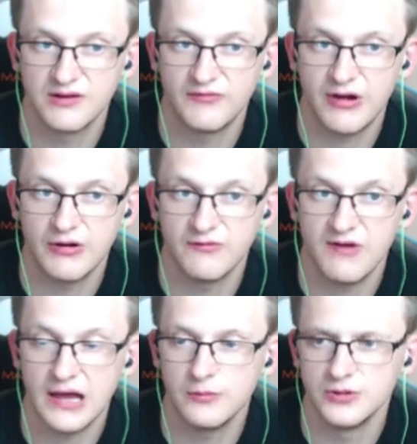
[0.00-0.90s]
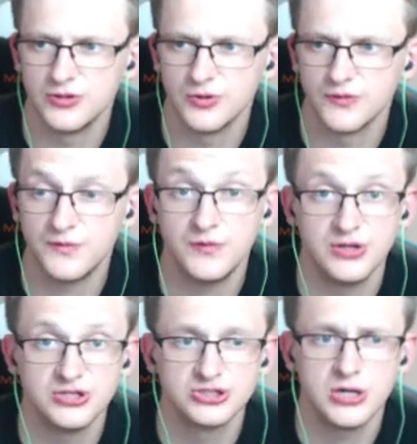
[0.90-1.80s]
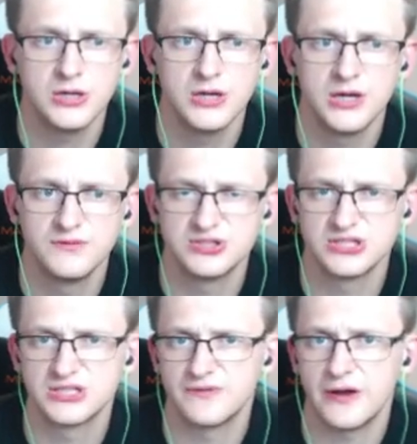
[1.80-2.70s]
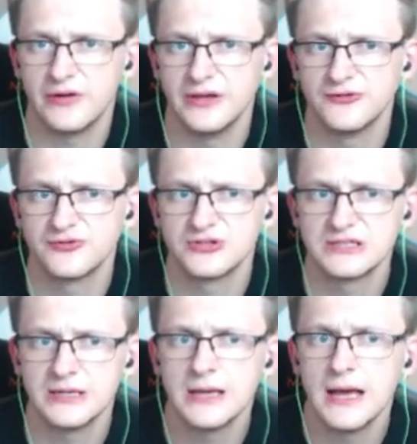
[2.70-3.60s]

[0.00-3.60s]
very viable new finisher, which is very interesting.